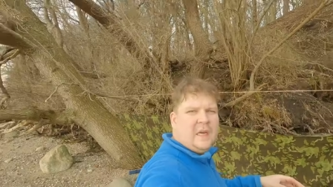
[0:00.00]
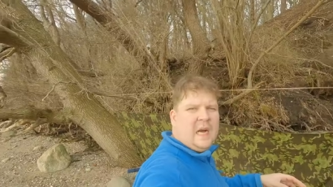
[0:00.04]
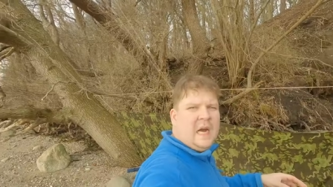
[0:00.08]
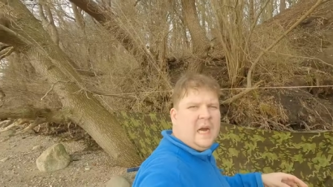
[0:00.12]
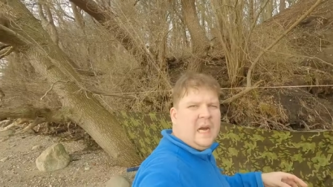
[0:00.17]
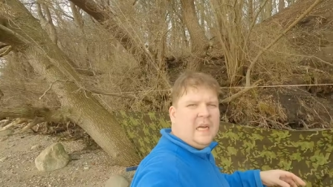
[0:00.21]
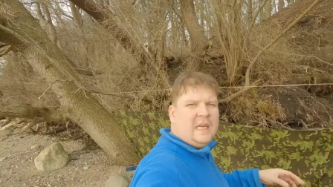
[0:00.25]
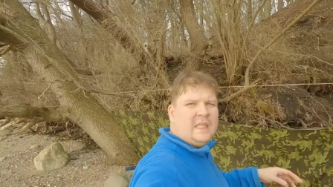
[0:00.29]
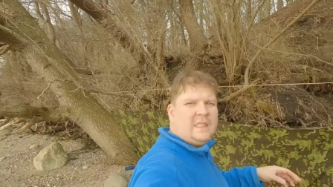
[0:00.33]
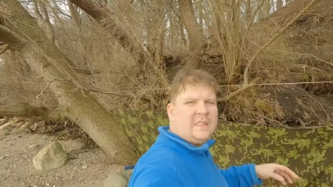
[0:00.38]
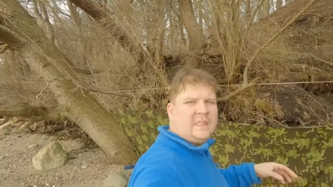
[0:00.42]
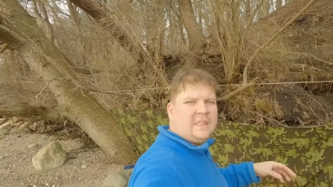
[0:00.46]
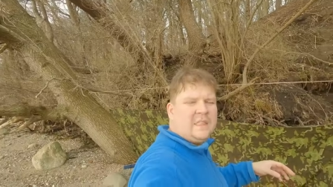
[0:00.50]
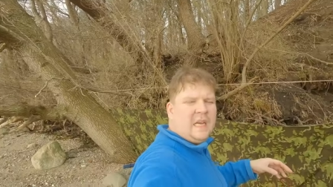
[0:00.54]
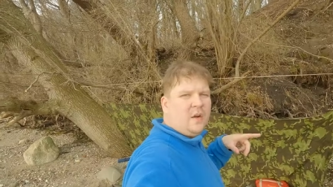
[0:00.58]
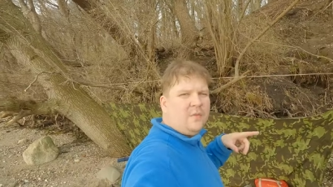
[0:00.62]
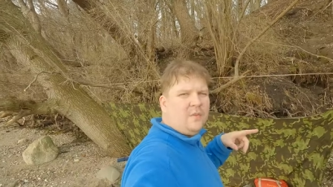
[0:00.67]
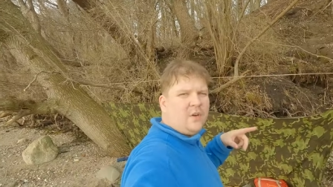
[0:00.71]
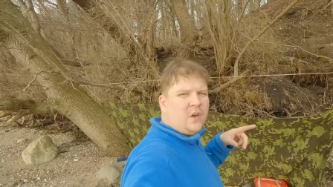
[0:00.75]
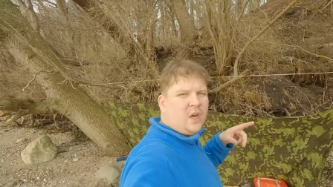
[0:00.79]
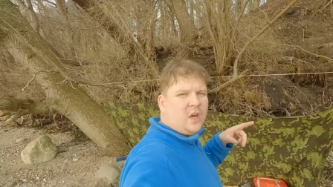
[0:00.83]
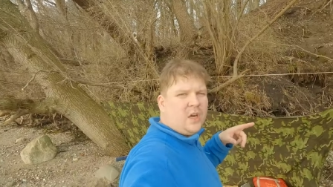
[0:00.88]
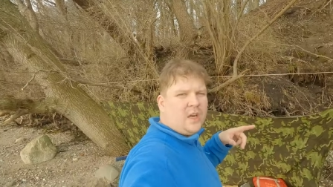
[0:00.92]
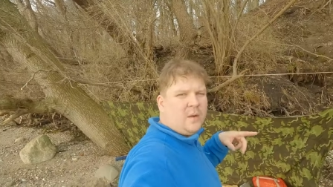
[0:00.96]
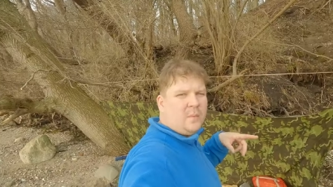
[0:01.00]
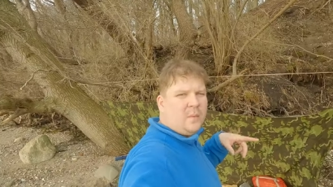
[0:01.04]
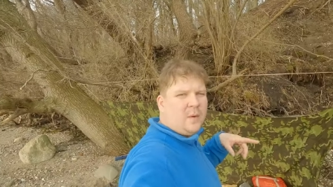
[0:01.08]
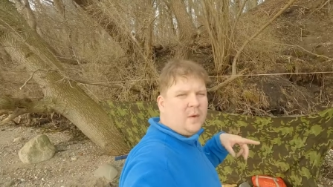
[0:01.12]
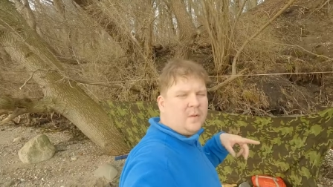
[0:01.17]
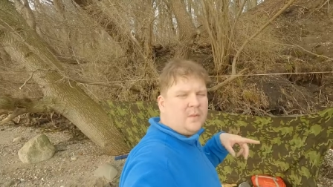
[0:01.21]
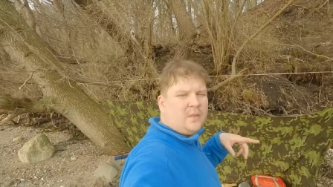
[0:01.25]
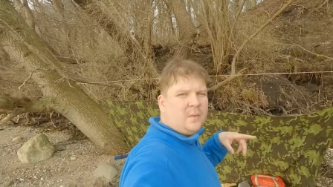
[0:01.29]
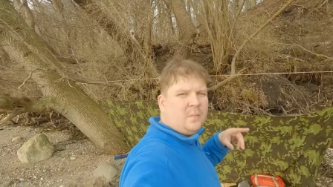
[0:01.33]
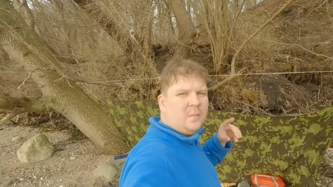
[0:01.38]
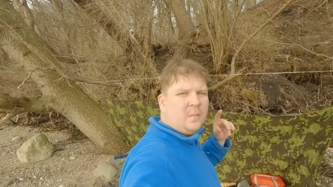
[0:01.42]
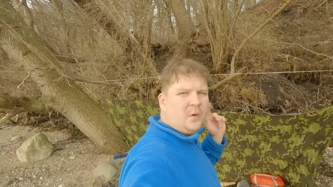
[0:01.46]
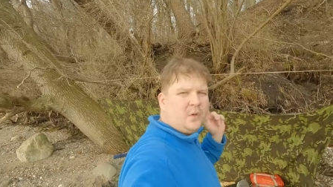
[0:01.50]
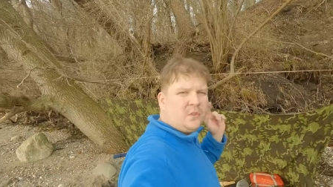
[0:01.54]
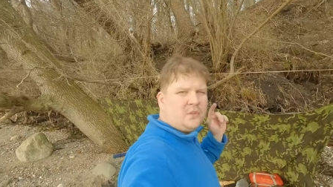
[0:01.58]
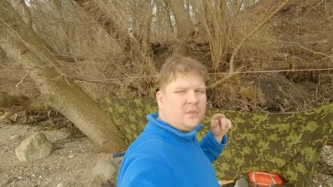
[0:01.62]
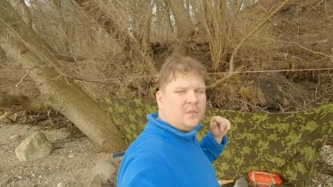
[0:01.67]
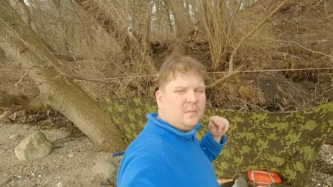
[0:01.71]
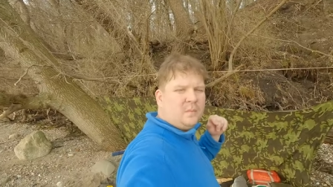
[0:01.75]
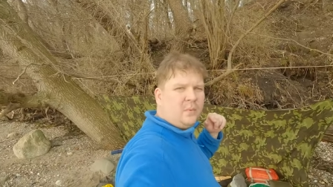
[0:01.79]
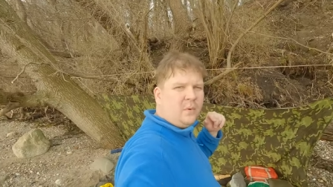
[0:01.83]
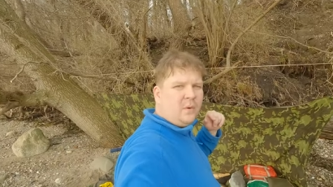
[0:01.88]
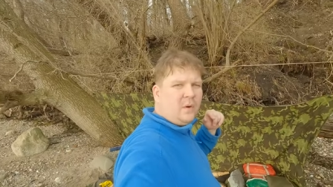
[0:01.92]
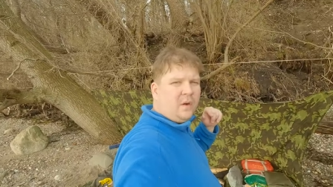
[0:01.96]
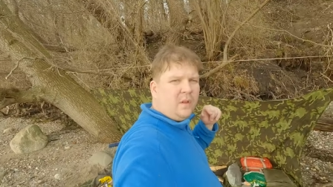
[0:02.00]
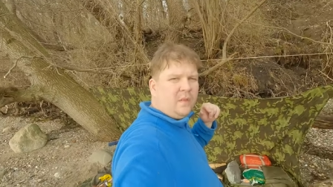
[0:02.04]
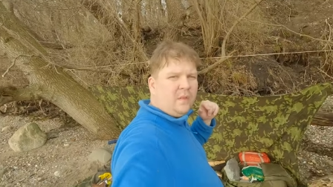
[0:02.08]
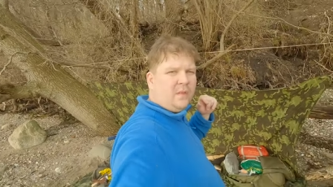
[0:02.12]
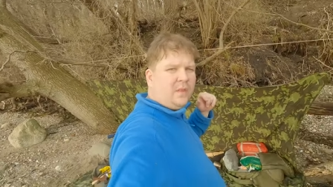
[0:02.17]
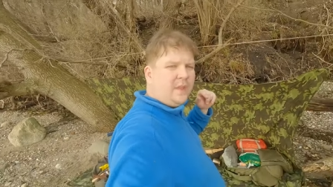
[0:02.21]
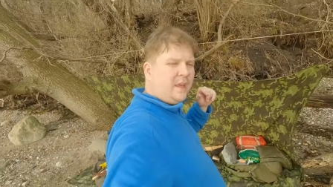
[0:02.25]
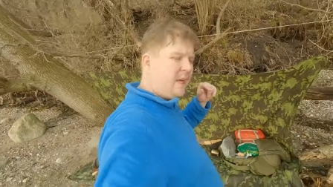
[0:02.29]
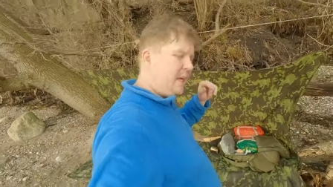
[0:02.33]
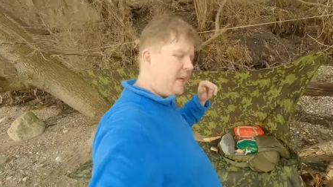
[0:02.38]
Guys, I forgot about the most important